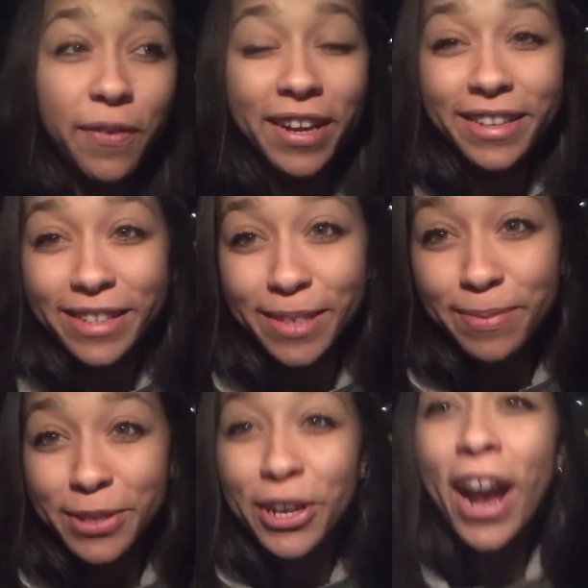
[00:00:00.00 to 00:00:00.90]
forget to
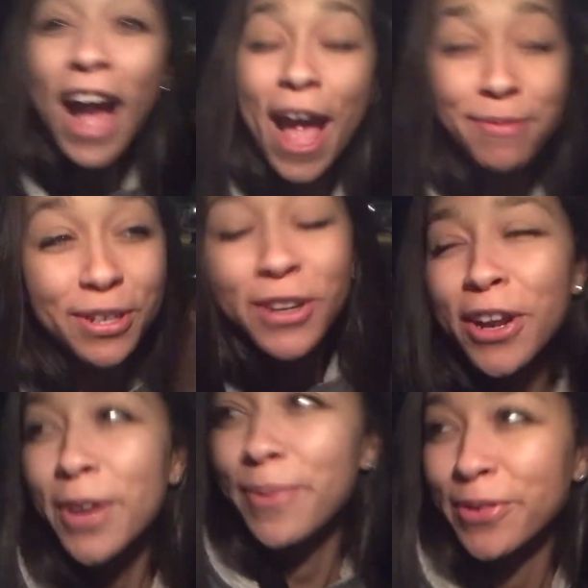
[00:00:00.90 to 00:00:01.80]
subscribe. Turn
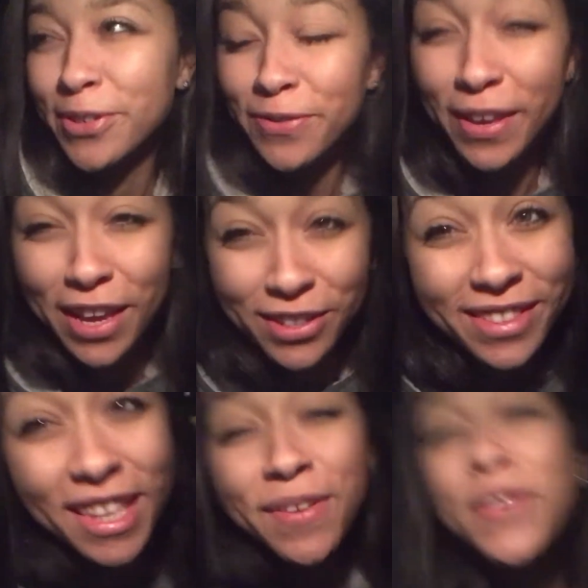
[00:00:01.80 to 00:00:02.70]
on your post
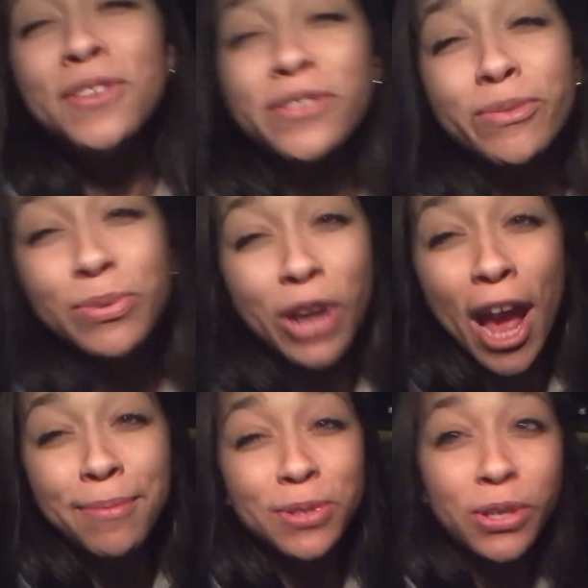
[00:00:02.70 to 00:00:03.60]
notifications if you do subscribe,